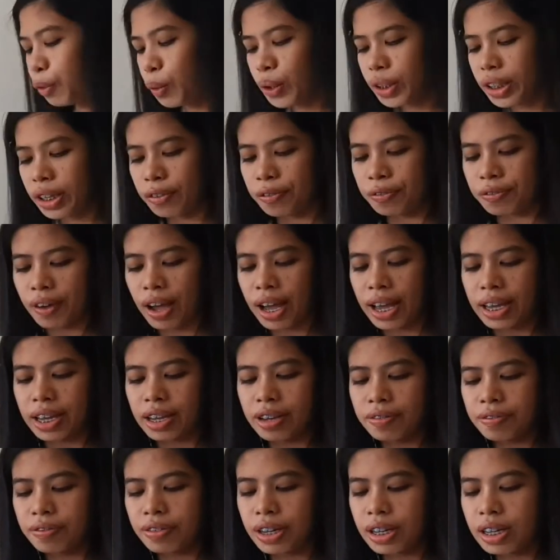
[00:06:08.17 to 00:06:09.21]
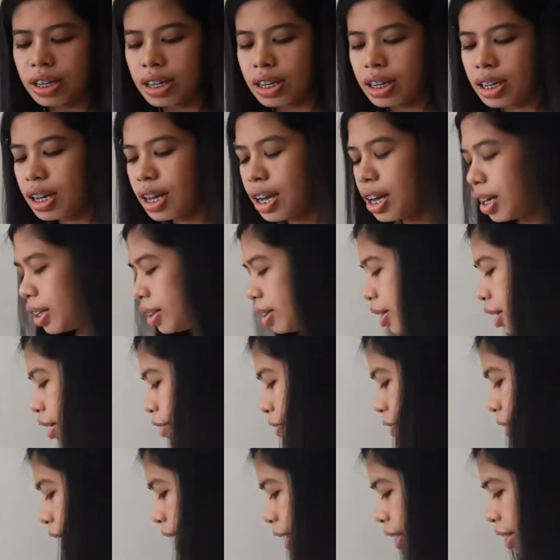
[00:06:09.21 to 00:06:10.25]
45
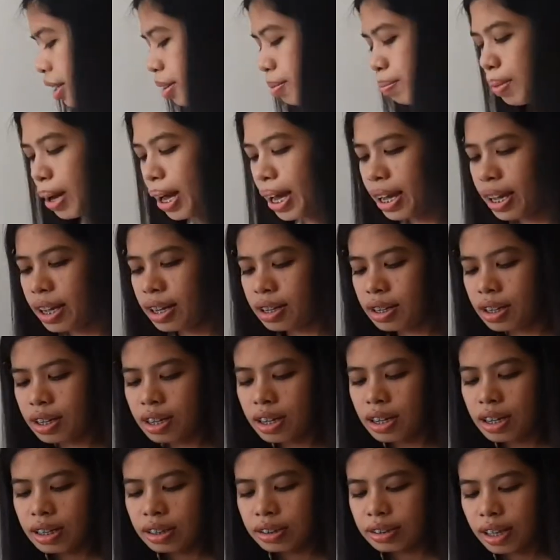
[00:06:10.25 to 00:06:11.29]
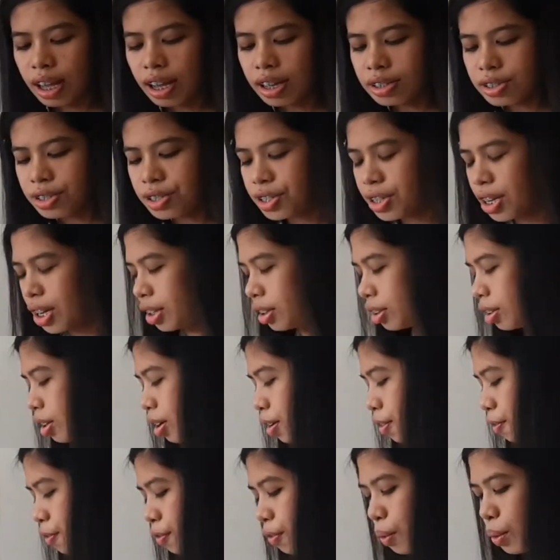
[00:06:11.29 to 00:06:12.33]
divided by tangent
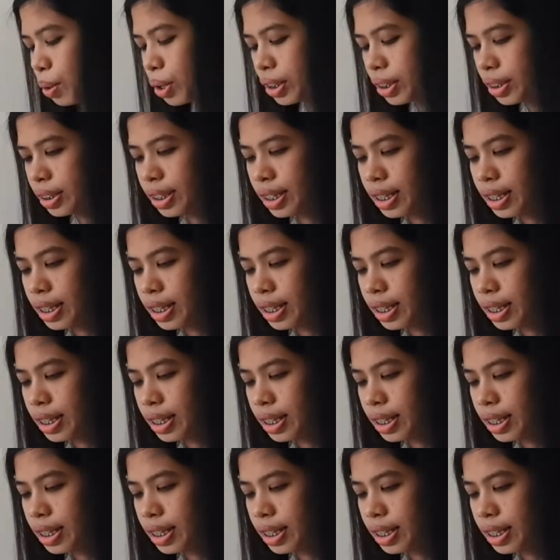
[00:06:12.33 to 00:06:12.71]
40